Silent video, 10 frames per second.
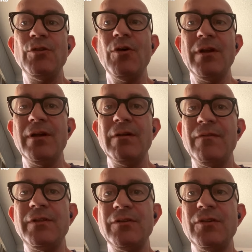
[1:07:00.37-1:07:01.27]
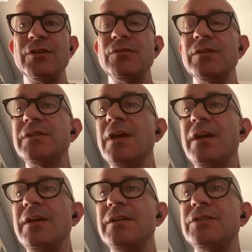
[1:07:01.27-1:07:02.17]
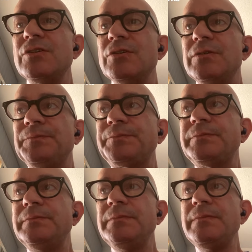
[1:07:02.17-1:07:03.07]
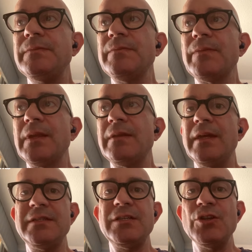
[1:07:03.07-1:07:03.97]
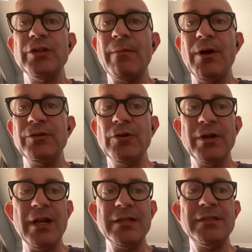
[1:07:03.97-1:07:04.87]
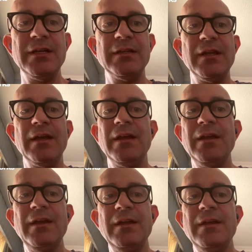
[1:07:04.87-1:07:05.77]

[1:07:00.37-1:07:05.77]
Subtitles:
the dollar, after treasuries. So this is not about tokenizing the